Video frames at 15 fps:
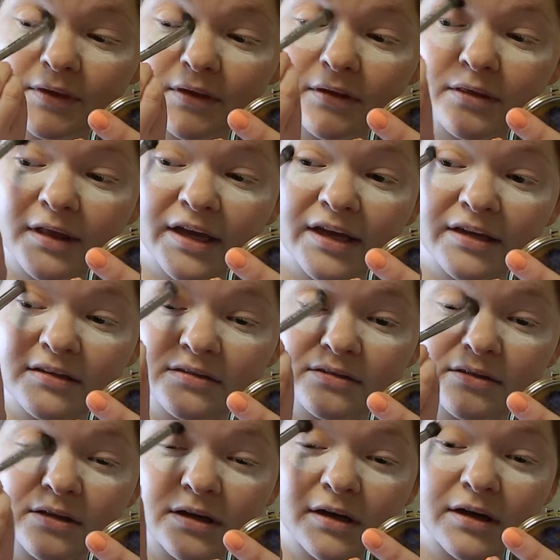This
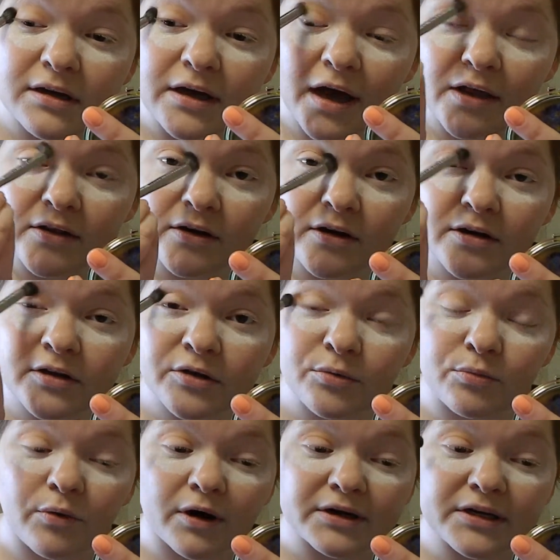color, you
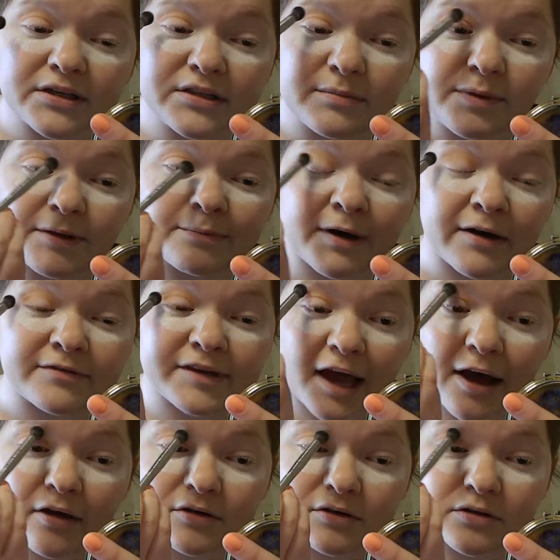want it to be buffed
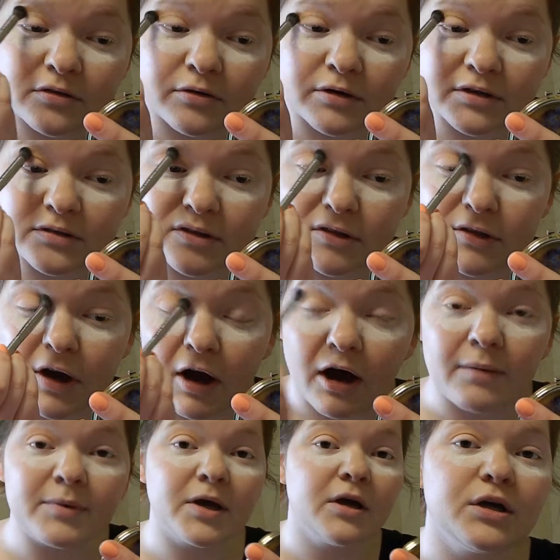out towards the
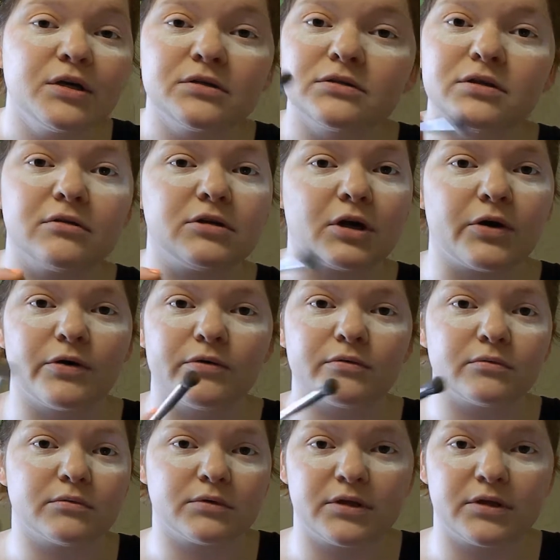top, so you don't